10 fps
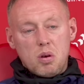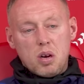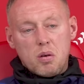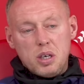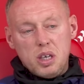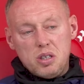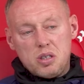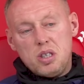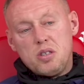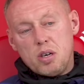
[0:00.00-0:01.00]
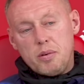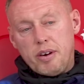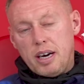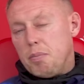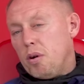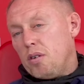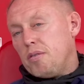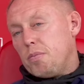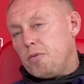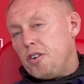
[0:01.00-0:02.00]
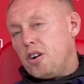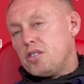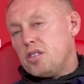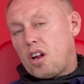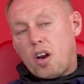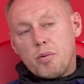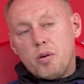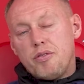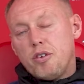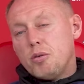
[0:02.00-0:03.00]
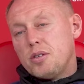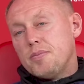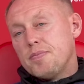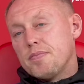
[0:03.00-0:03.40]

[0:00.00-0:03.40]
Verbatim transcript: you know, he's he's going to be really important for us and the club going forward.